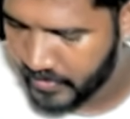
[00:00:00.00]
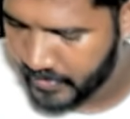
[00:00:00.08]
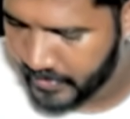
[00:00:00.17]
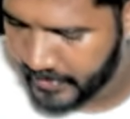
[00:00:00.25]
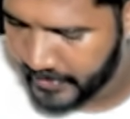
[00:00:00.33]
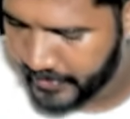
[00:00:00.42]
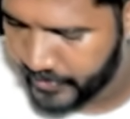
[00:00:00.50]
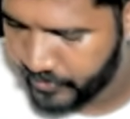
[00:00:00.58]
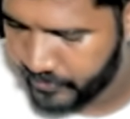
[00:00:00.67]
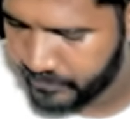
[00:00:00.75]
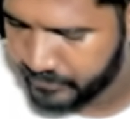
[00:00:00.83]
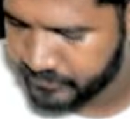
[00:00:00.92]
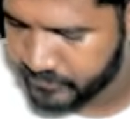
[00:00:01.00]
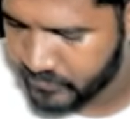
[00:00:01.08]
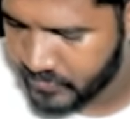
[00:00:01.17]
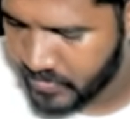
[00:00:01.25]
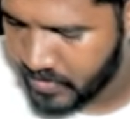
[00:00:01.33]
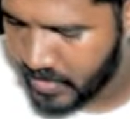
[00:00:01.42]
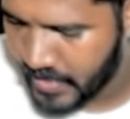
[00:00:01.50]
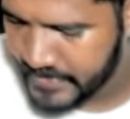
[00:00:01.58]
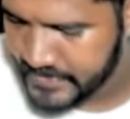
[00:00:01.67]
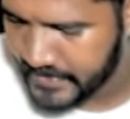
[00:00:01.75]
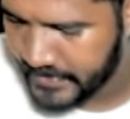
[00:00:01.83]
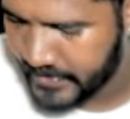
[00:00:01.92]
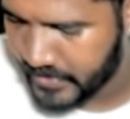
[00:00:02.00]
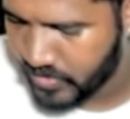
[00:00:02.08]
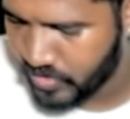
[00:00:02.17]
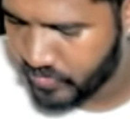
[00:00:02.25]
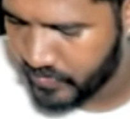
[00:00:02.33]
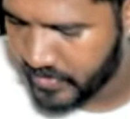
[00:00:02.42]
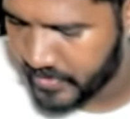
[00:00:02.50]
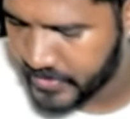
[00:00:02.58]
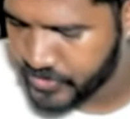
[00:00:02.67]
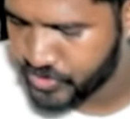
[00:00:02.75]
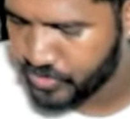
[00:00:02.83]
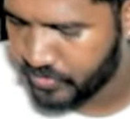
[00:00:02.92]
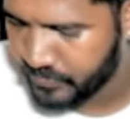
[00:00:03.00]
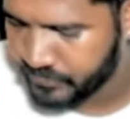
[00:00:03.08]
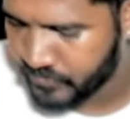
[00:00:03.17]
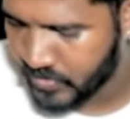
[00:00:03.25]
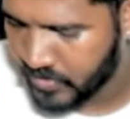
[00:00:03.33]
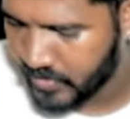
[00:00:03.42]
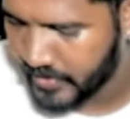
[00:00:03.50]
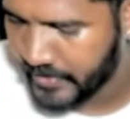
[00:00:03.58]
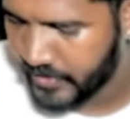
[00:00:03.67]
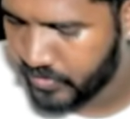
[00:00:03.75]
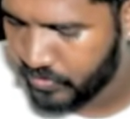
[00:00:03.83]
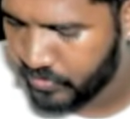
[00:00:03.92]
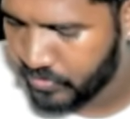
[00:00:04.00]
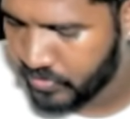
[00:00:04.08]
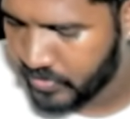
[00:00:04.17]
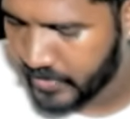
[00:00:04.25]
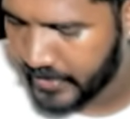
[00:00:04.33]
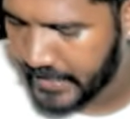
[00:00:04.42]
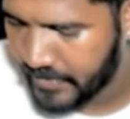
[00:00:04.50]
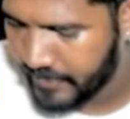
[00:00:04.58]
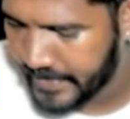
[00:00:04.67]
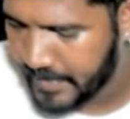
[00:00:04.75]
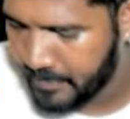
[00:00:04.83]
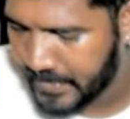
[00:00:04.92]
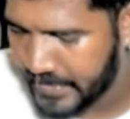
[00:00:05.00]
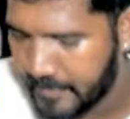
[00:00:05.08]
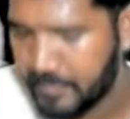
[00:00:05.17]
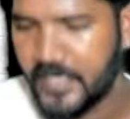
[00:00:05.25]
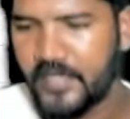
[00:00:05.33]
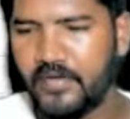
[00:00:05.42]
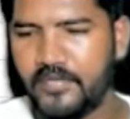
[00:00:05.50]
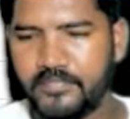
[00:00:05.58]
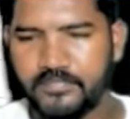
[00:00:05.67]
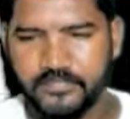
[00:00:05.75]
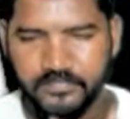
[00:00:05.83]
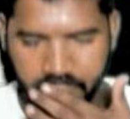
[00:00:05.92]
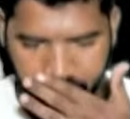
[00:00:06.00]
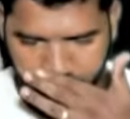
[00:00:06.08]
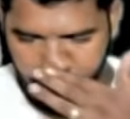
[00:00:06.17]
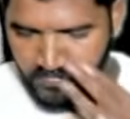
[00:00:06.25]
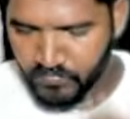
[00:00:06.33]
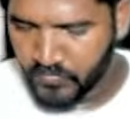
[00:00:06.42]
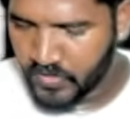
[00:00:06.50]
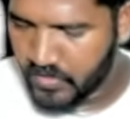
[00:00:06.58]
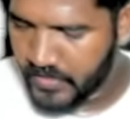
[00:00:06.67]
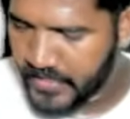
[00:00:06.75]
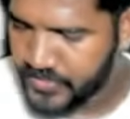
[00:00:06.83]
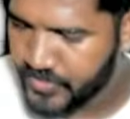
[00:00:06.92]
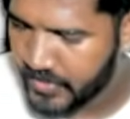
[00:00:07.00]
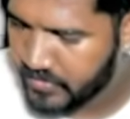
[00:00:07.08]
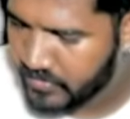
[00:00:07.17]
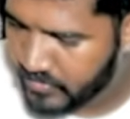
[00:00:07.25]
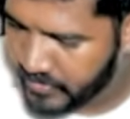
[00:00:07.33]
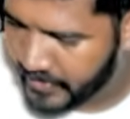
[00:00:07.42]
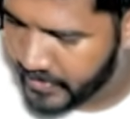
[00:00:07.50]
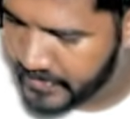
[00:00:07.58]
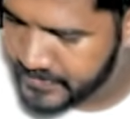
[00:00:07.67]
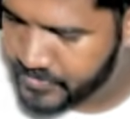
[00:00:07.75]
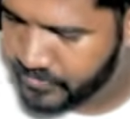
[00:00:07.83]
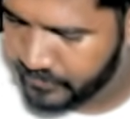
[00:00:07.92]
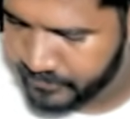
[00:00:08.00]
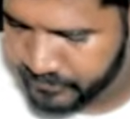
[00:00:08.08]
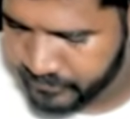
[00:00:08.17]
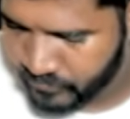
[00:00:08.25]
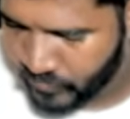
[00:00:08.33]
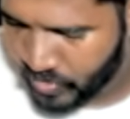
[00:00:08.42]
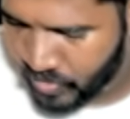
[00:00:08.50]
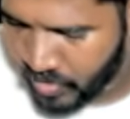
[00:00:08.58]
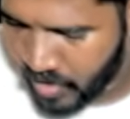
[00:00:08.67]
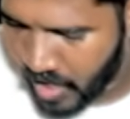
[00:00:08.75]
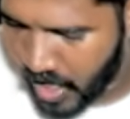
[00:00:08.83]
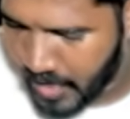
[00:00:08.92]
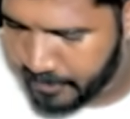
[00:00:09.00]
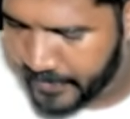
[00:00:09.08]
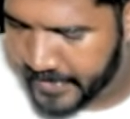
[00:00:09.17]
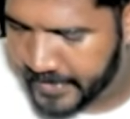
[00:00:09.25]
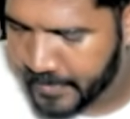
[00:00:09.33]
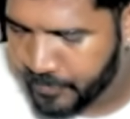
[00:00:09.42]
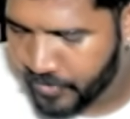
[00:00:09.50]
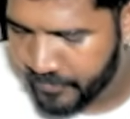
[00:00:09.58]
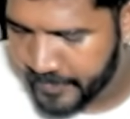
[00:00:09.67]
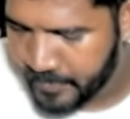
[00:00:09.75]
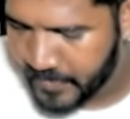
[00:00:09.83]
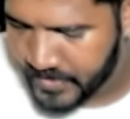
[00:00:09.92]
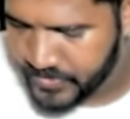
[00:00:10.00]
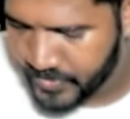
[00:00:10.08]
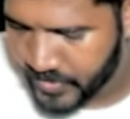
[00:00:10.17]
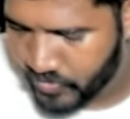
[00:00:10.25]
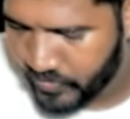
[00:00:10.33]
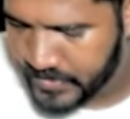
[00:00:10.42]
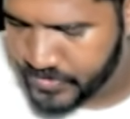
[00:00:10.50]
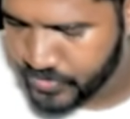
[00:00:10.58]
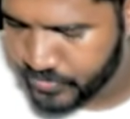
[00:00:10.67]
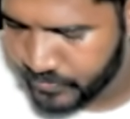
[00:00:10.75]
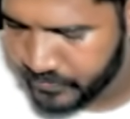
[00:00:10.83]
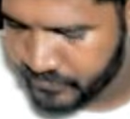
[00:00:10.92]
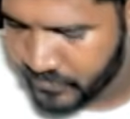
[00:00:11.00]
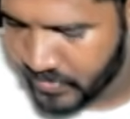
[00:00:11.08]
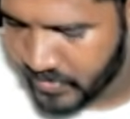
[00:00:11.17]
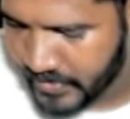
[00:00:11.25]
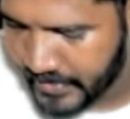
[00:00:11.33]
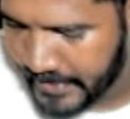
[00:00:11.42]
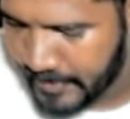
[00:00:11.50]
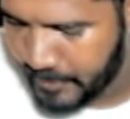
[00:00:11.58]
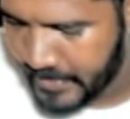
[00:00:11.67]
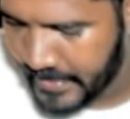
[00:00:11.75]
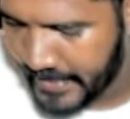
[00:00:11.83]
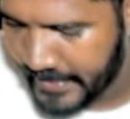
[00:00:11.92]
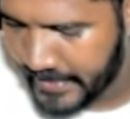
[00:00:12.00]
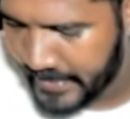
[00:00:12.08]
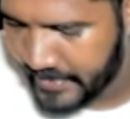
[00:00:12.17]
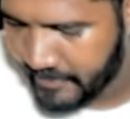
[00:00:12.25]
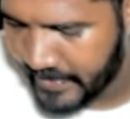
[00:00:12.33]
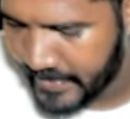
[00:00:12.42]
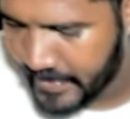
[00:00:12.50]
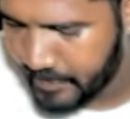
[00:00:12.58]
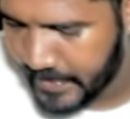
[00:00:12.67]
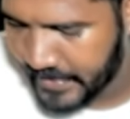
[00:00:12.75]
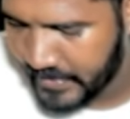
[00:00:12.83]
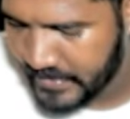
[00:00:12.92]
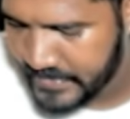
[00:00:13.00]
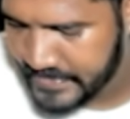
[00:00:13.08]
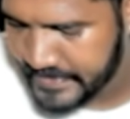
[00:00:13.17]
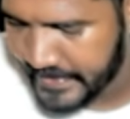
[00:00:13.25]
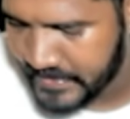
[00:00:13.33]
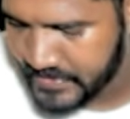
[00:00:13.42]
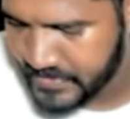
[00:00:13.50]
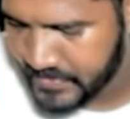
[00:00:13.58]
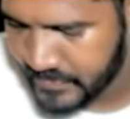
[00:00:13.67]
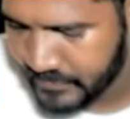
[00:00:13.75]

into asset turnover ratio into equity multiplier. Let us check here also. Operating profit margin equals to EBIT divided by sales.